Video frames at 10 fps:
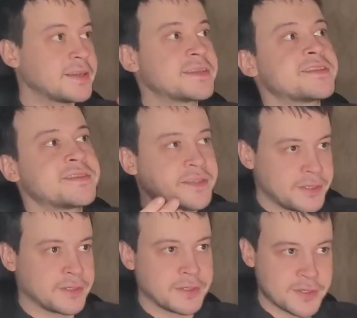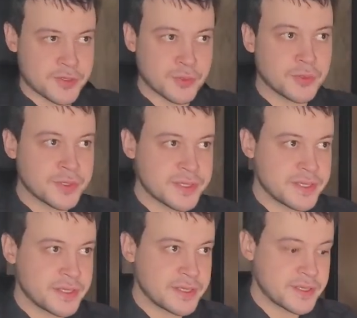external
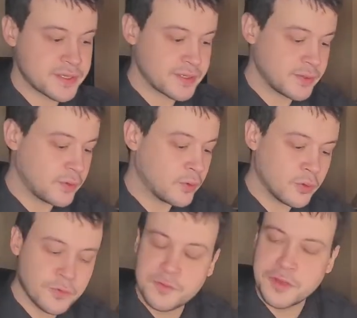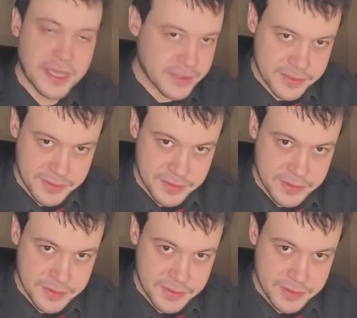sources or factors.